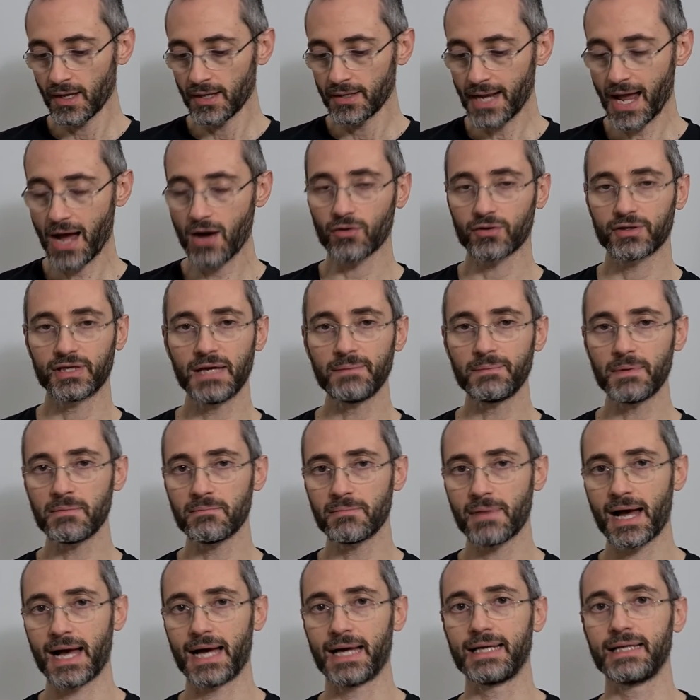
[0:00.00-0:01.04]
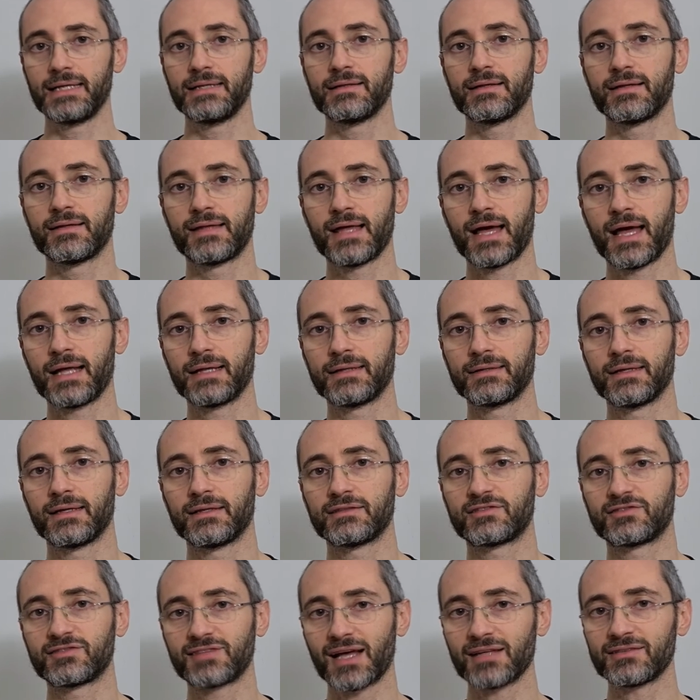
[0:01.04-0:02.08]
Now, keep in mind that
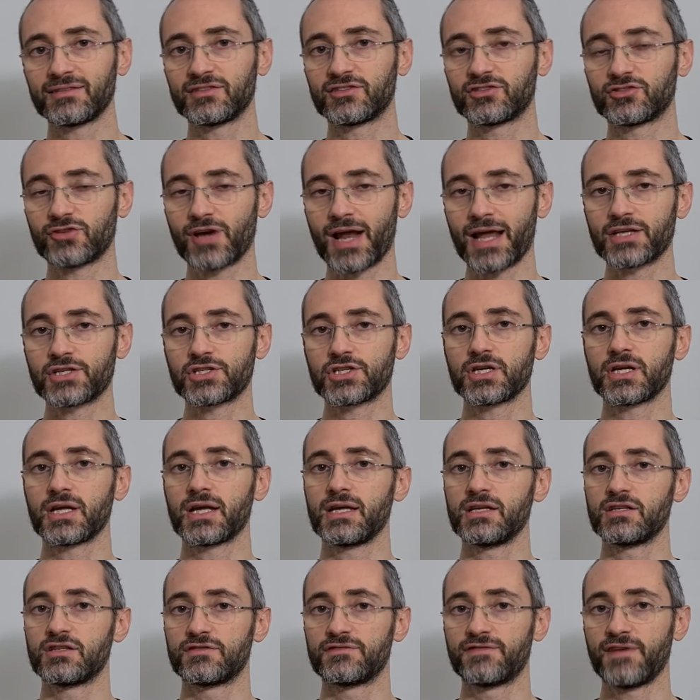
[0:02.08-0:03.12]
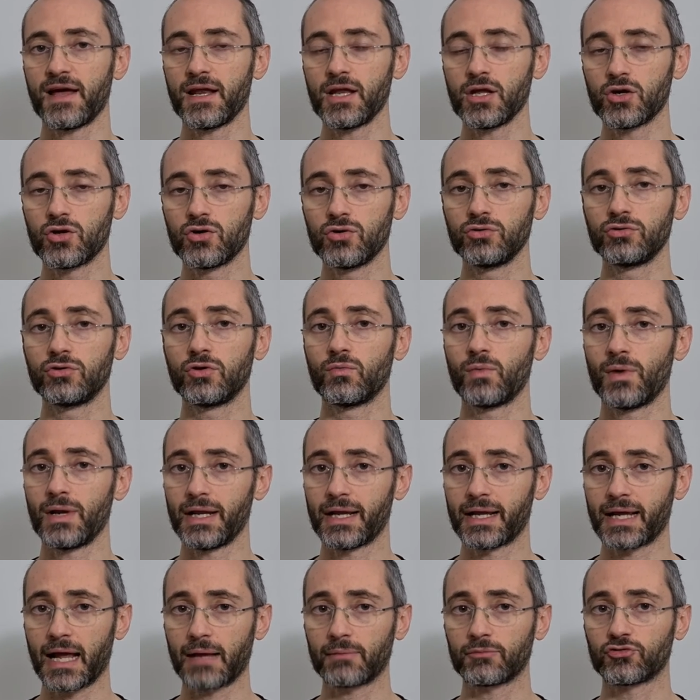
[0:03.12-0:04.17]
static stretching is very good when
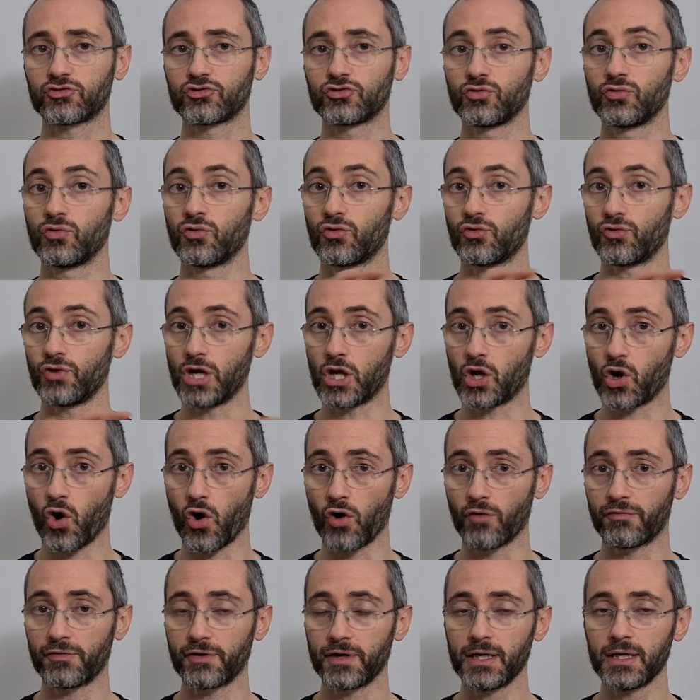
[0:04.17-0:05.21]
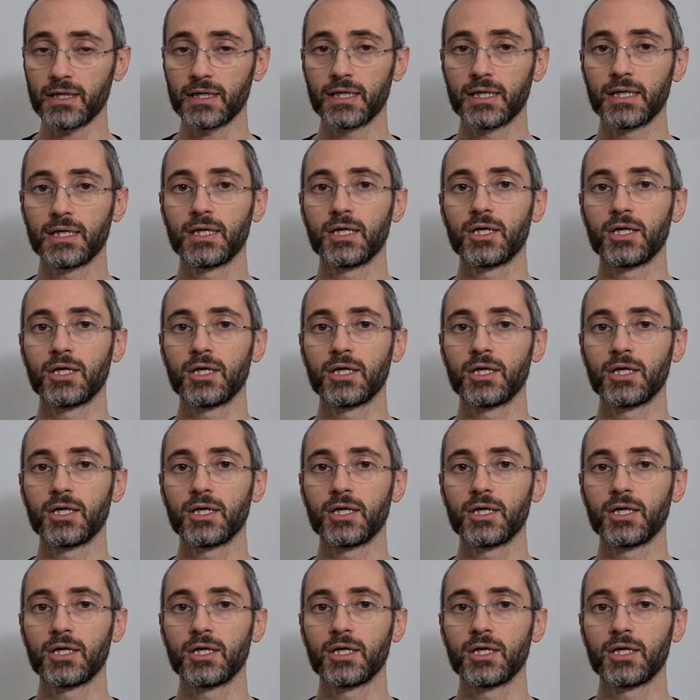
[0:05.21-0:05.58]
it comes to recovery,